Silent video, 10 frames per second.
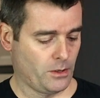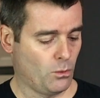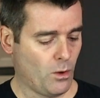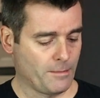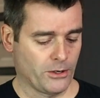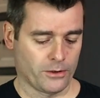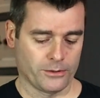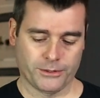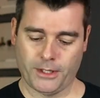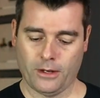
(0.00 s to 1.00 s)

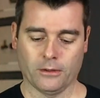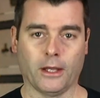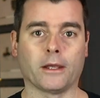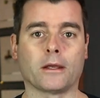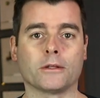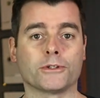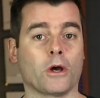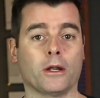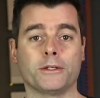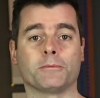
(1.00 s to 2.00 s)
Webinars, they are like
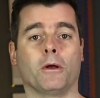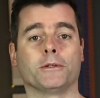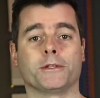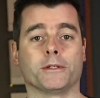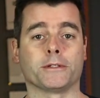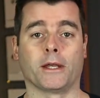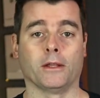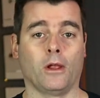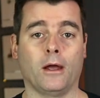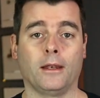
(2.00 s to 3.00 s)
Scotty Smalls in The
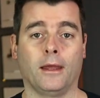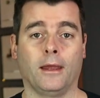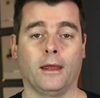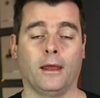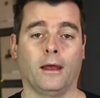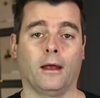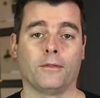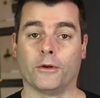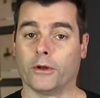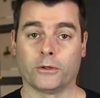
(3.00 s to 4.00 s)
Sandlot.
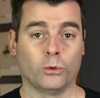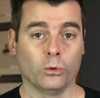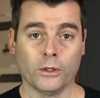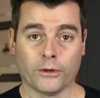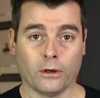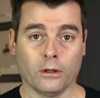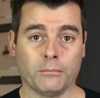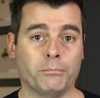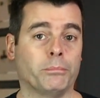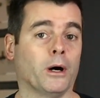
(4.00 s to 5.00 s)
They're not cool at
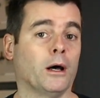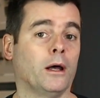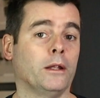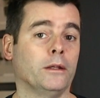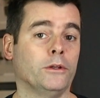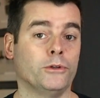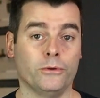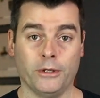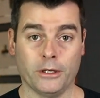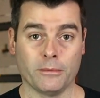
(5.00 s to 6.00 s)
all, but you
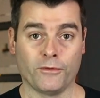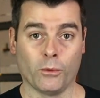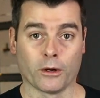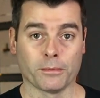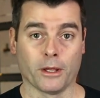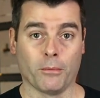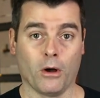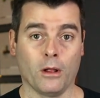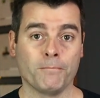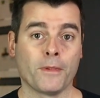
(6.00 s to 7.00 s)
do need them if you want to play
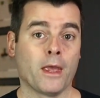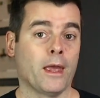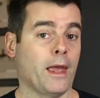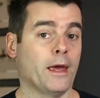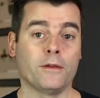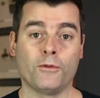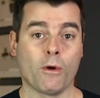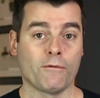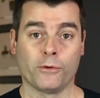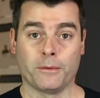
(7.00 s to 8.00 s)
ball. And if
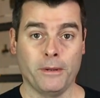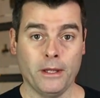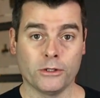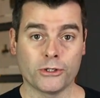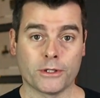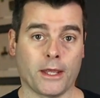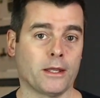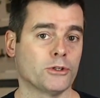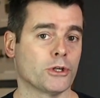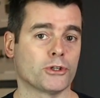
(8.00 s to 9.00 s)
you're ever in a pinch, they
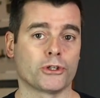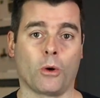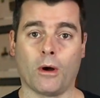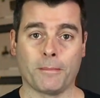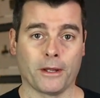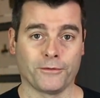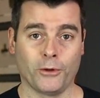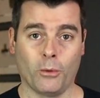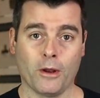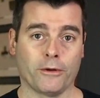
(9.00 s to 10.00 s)
can just show up out of
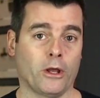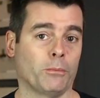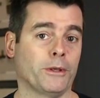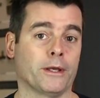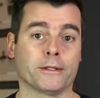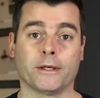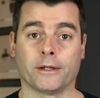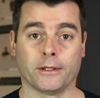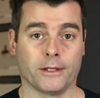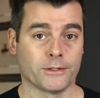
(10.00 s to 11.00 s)
nowhere and help you get a
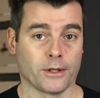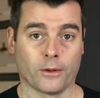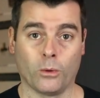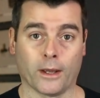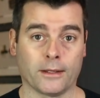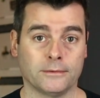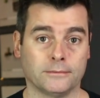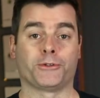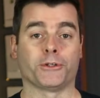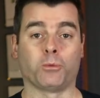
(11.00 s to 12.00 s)
ton of leads on the quick.
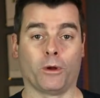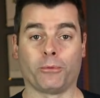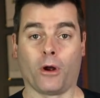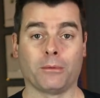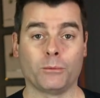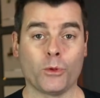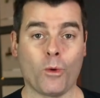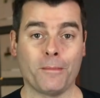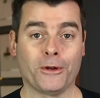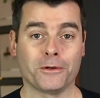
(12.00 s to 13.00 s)
There's just one problem with
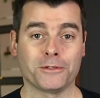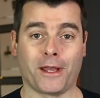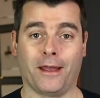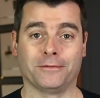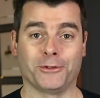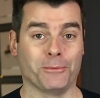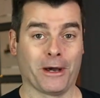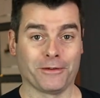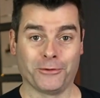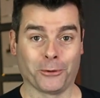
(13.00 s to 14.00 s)
webinars, and you
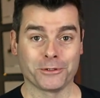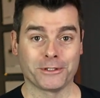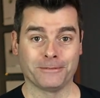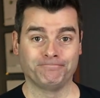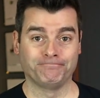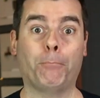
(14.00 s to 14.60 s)
might have noticed it.